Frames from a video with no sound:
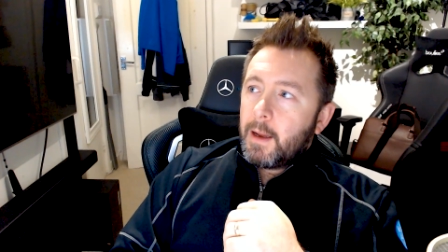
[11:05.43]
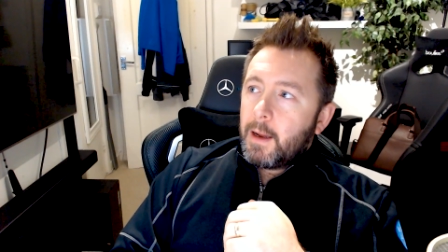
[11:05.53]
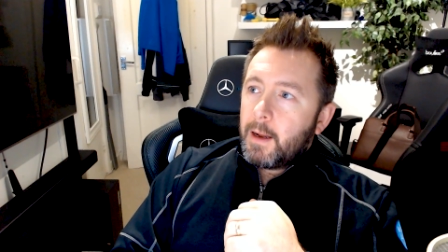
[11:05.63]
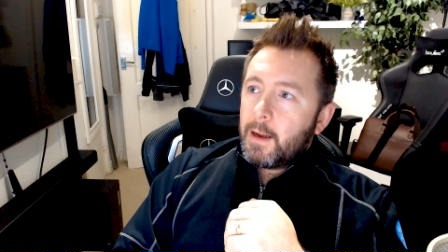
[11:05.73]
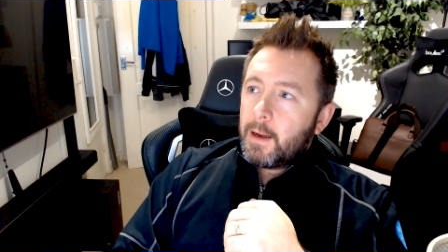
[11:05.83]

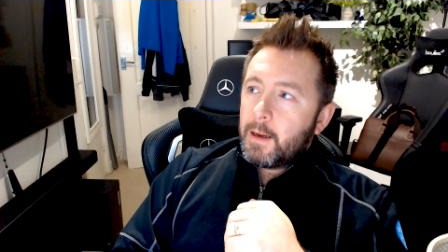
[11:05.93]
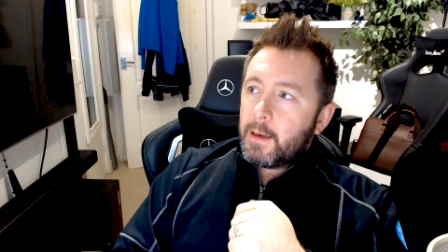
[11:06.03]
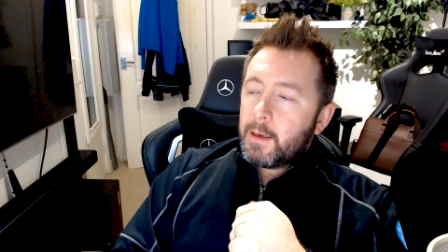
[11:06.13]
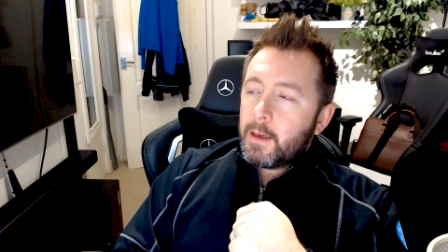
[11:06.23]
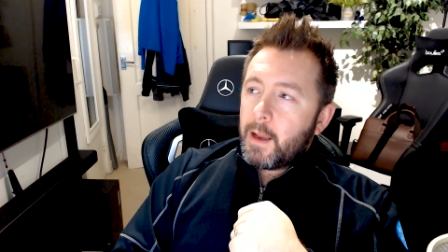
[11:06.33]

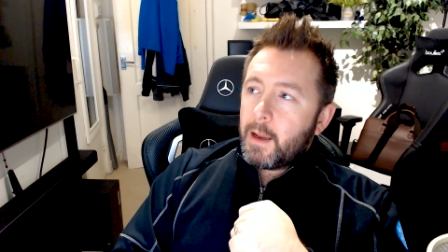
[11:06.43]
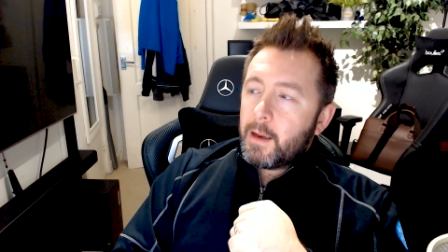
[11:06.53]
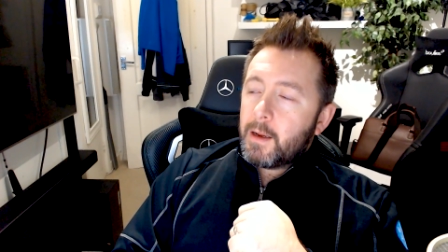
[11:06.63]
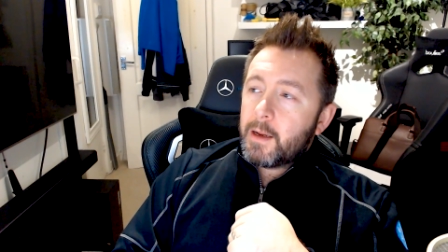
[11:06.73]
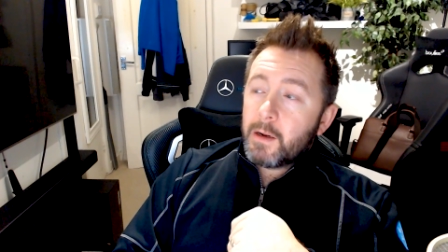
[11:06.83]

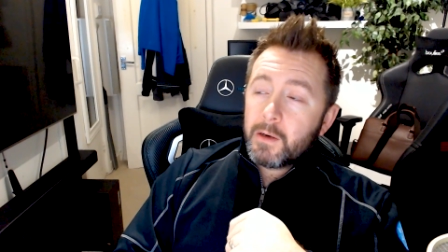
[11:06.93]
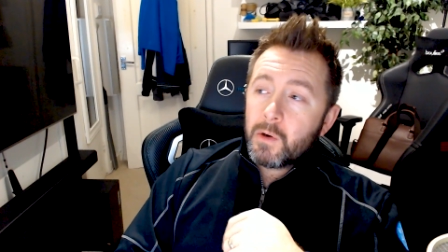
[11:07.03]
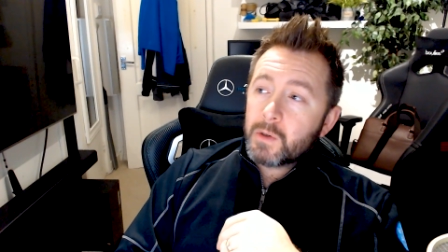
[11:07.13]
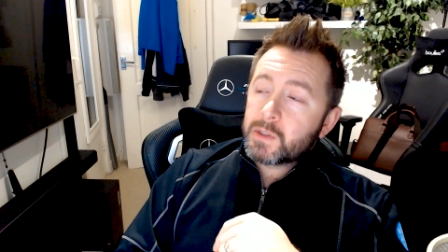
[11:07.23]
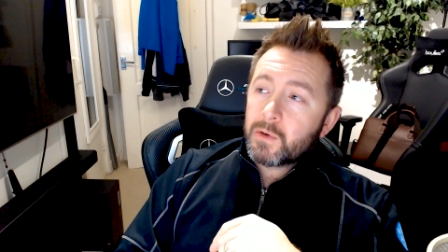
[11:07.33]

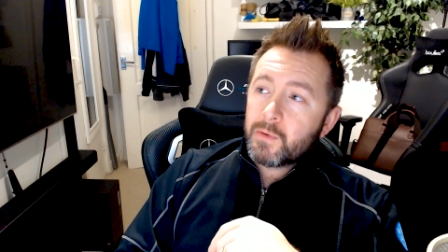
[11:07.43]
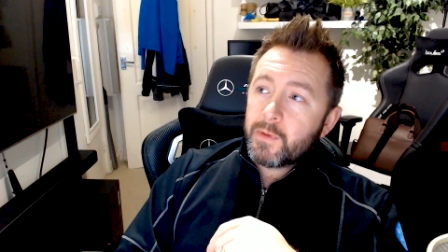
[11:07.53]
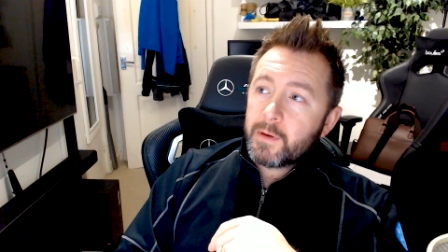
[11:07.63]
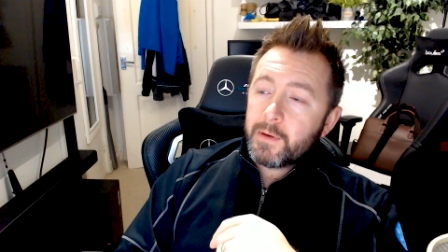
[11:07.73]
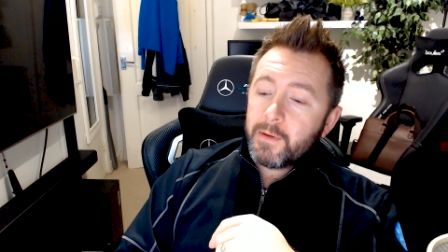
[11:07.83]
And also
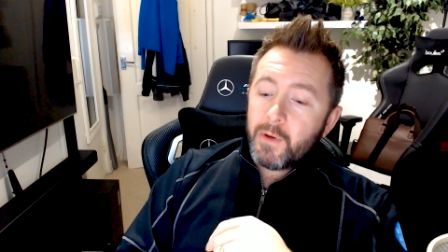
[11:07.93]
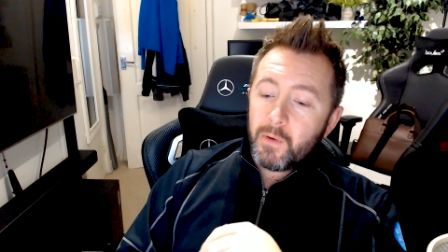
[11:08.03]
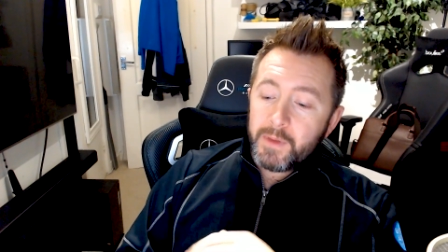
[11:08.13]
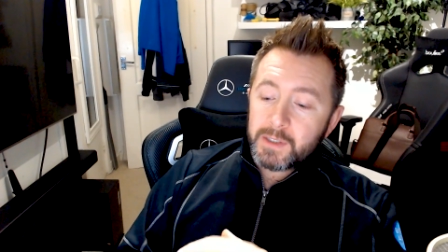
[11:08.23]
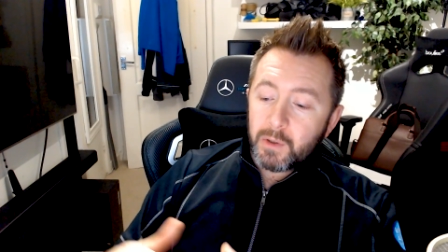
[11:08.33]

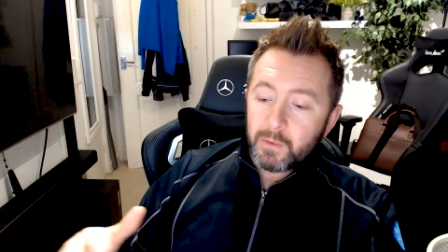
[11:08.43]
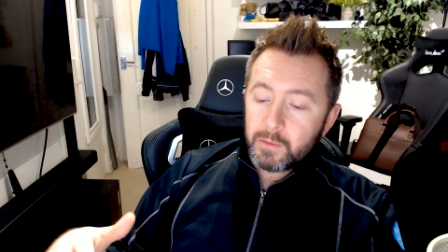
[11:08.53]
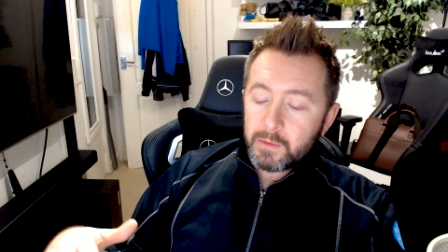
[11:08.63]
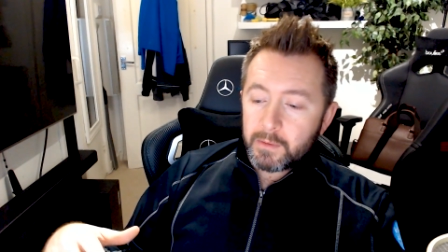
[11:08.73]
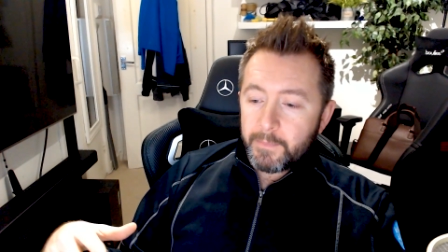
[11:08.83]
this
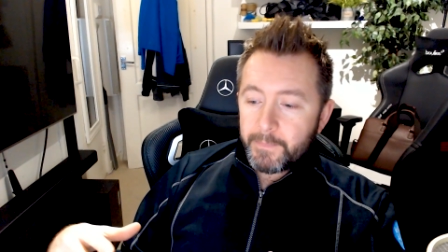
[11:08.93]
whole